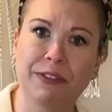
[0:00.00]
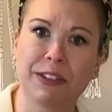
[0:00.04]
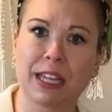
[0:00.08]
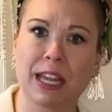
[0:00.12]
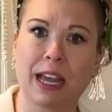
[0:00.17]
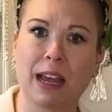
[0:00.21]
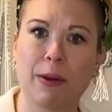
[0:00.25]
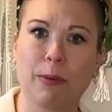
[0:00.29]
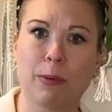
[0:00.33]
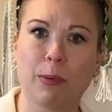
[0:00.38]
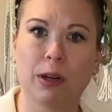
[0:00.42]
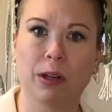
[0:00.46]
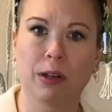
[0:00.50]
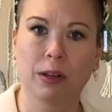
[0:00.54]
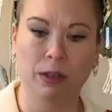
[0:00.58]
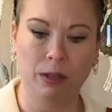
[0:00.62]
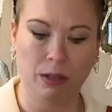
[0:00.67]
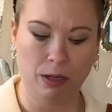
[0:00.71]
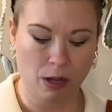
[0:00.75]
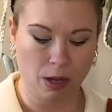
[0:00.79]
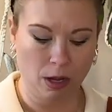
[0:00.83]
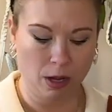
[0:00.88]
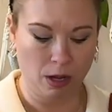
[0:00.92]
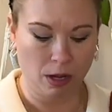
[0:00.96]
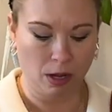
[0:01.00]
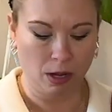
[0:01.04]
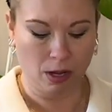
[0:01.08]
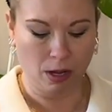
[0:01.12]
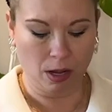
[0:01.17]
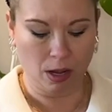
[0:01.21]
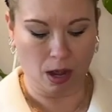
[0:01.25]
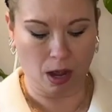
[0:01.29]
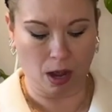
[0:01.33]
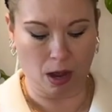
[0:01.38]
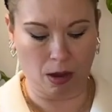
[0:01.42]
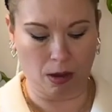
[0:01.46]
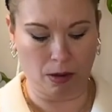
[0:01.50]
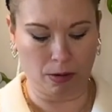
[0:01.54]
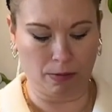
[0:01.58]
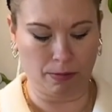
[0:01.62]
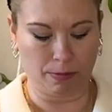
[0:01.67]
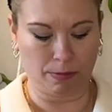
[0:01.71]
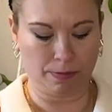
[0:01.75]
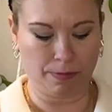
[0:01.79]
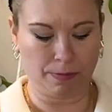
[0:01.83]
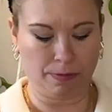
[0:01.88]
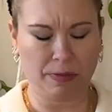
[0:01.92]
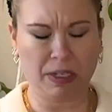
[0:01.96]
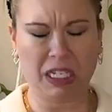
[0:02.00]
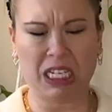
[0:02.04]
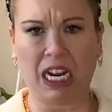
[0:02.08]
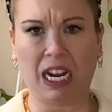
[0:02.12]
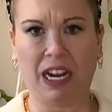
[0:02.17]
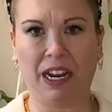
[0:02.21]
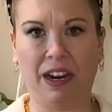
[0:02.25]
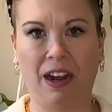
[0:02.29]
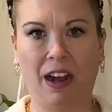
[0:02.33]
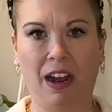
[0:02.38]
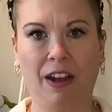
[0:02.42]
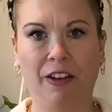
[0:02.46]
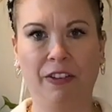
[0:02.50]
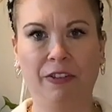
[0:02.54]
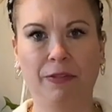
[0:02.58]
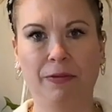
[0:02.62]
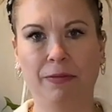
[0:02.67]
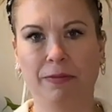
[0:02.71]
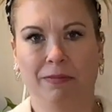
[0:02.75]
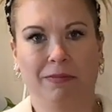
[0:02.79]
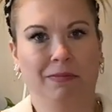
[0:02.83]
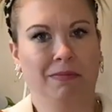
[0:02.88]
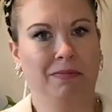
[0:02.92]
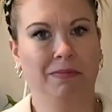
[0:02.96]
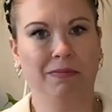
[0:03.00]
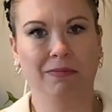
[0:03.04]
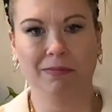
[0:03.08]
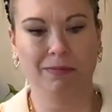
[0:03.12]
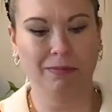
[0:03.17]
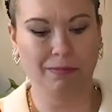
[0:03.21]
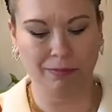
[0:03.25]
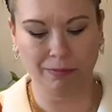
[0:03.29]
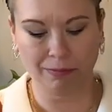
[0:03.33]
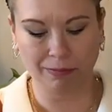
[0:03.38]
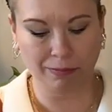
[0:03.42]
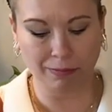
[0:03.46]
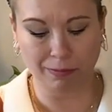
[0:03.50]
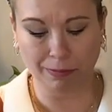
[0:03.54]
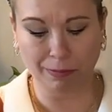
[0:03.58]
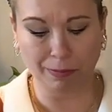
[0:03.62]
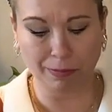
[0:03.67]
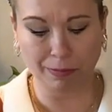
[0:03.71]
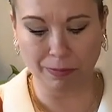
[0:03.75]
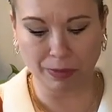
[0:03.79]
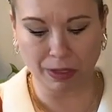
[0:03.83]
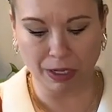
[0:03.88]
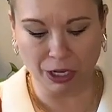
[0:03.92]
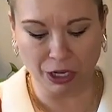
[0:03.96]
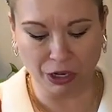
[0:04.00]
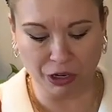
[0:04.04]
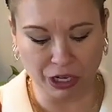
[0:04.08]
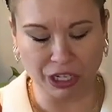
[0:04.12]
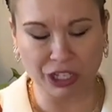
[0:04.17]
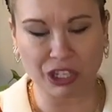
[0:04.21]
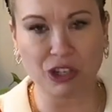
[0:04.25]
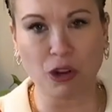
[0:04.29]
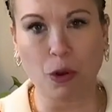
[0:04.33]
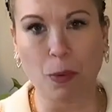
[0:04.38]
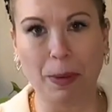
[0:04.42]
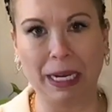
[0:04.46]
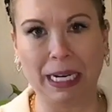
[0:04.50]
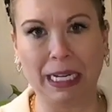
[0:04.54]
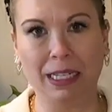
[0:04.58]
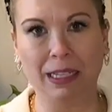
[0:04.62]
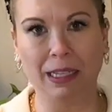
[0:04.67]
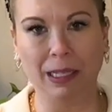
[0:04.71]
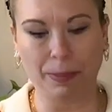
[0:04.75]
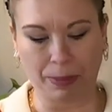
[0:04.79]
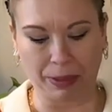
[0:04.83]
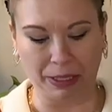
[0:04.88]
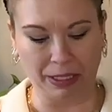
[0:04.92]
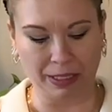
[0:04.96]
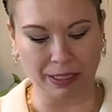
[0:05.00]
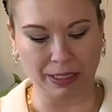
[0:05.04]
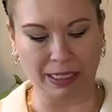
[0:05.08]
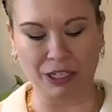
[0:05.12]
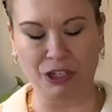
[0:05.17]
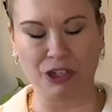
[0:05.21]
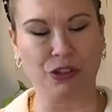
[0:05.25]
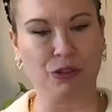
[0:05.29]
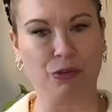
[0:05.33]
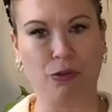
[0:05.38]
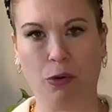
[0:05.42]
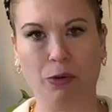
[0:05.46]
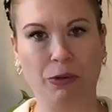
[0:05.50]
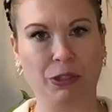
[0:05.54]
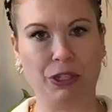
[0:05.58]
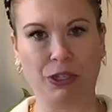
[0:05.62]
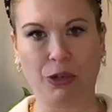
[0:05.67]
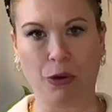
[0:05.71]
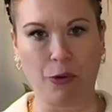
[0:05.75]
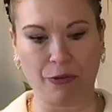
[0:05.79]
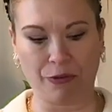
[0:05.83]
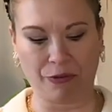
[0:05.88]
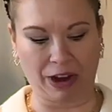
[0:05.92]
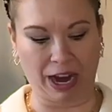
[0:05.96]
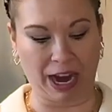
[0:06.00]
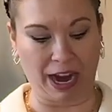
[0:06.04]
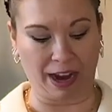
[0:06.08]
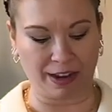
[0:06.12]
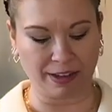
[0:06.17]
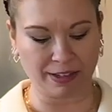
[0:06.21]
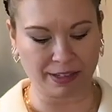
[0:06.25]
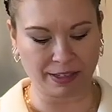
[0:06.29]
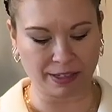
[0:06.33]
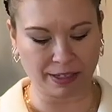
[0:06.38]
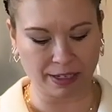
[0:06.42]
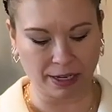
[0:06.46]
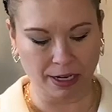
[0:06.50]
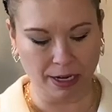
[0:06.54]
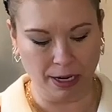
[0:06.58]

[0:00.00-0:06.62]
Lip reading: that will die off. You get so many clippings, it just grows so fast.